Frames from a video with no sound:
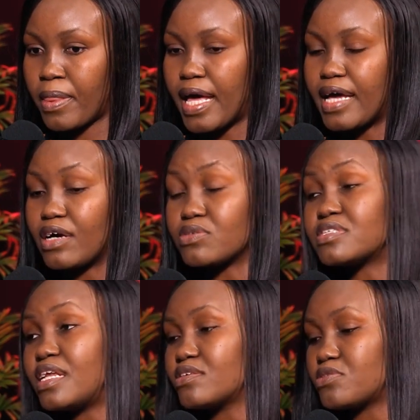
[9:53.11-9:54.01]
And I was
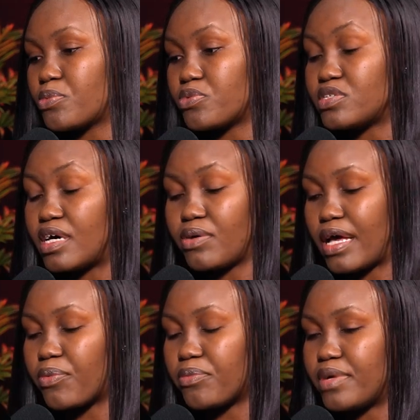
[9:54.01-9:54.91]
telling someone, which
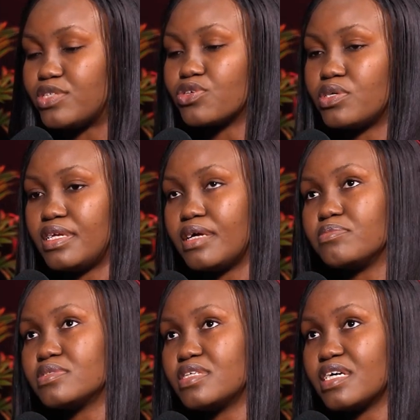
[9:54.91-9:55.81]
I won't mention names,